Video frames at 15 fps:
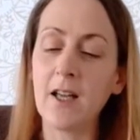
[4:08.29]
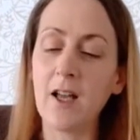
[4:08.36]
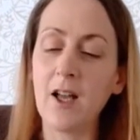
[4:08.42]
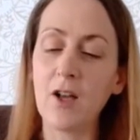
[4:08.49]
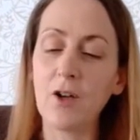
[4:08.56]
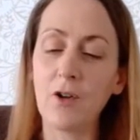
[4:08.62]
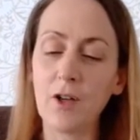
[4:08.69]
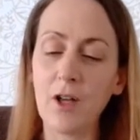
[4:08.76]

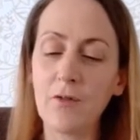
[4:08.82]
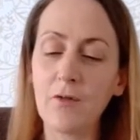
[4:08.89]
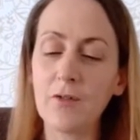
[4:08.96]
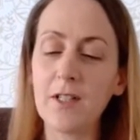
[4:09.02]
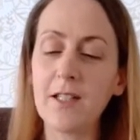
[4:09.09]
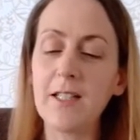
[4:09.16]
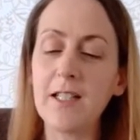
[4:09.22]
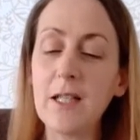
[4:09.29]
looking for the
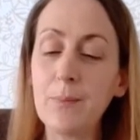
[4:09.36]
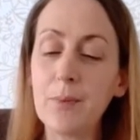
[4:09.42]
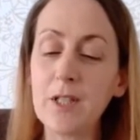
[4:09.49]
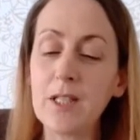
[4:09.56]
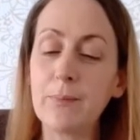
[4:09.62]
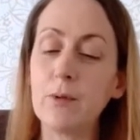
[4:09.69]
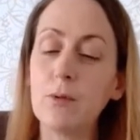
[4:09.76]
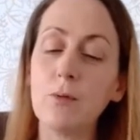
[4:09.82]
deepest
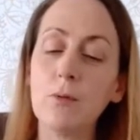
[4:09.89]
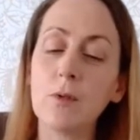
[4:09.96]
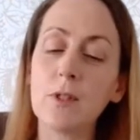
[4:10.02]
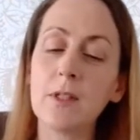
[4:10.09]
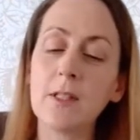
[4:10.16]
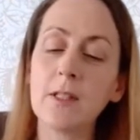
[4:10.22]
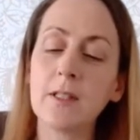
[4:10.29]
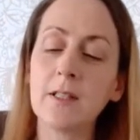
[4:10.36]
pools.